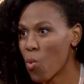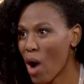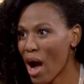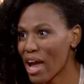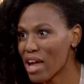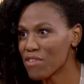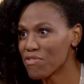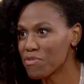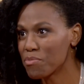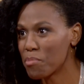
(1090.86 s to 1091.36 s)

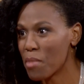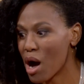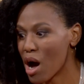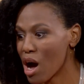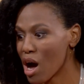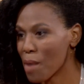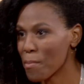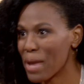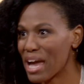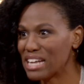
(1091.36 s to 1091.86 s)
Wife,
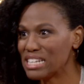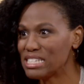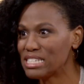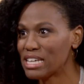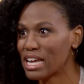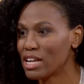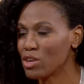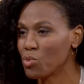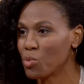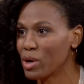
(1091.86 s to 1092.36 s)
mom, and
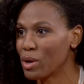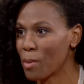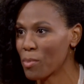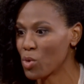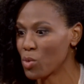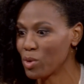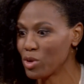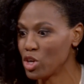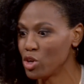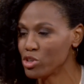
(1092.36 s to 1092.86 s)

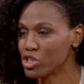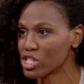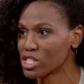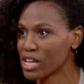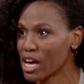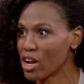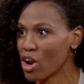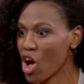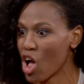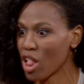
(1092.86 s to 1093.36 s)
you just
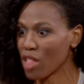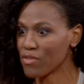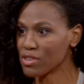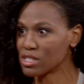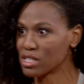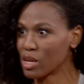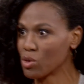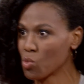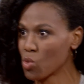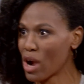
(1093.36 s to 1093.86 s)
kind of all of a
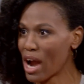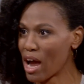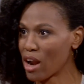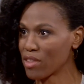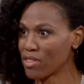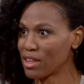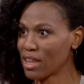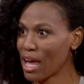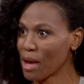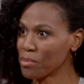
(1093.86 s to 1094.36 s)
sudden were out
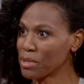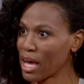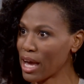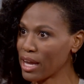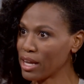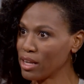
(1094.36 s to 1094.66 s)
of the limelight.